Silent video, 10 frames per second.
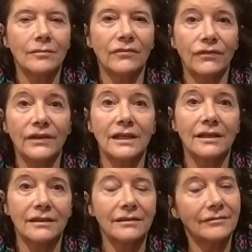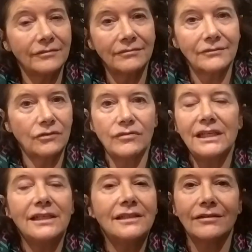fear,
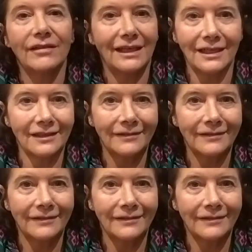greed thing.